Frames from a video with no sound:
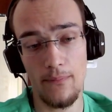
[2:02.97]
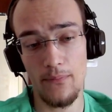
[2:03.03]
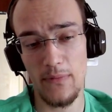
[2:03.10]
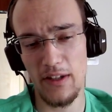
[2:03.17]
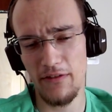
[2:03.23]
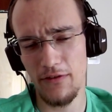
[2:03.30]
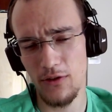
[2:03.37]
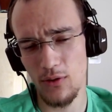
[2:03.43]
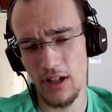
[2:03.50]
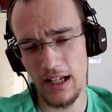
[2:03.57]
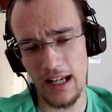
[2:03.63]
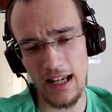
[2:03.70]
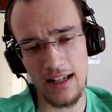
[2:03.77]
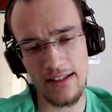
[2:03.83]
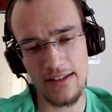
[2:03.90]
If you
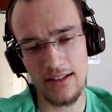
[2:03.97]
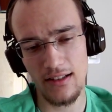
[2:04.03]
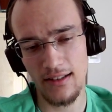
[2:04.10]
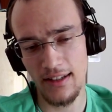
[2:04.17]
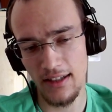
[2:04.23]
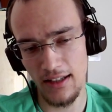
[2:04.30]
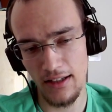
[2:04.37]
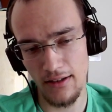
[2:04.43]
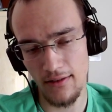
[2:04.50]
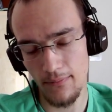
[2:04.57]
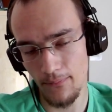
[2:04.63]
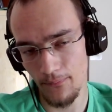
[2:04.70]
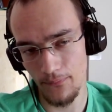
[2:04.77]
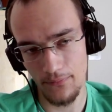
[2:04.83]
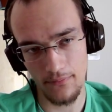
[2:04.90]
castle here,
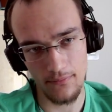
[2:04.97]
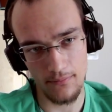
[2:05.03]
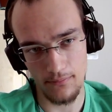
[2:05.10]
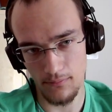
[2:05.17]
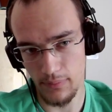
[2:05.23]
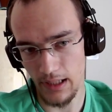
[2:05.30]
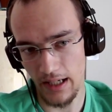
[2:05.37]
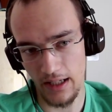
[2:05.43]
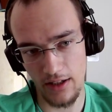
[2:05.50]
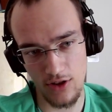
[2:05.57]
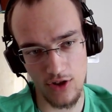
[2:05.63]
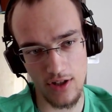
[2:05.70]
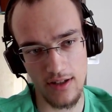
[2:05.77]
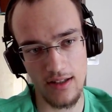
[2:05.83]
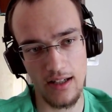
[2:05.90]
black can
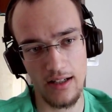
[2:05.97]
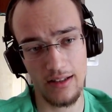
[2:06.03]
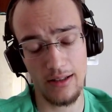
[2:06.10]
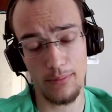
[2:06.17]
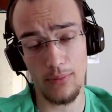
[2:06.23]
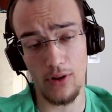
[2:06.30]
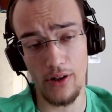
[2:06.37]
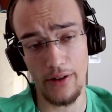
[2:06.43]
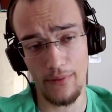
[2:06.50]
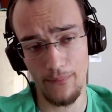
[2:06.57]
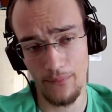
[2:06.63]
just take the pawn,